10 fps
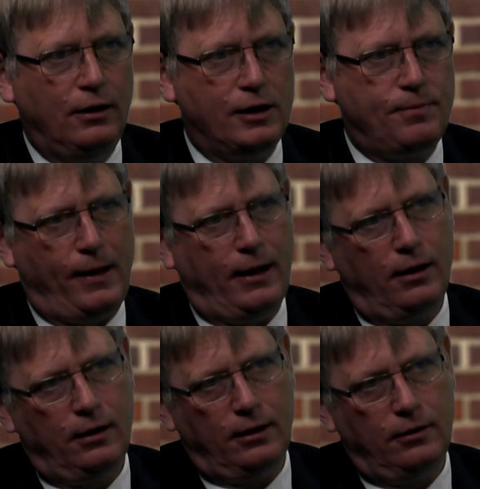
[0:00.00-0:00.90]
it's about
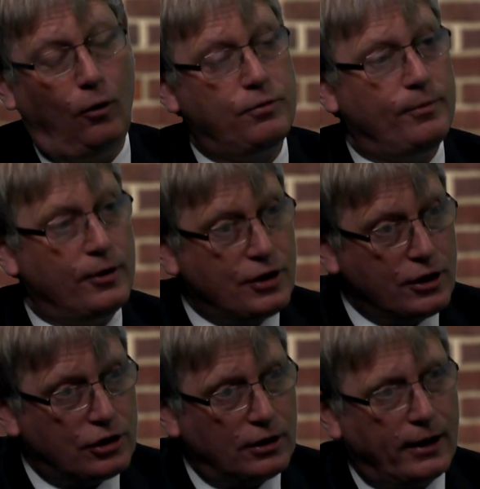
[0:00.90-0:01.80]

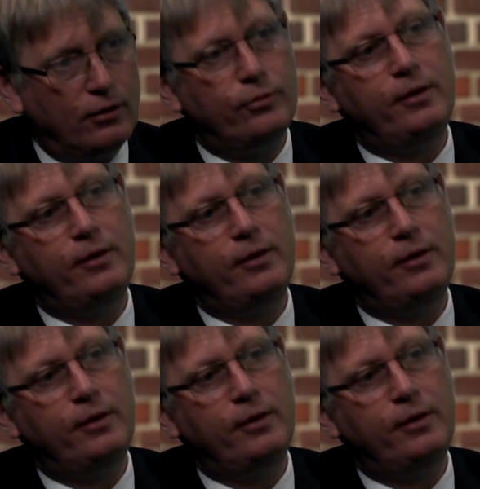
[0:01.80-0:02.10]
optimization. How do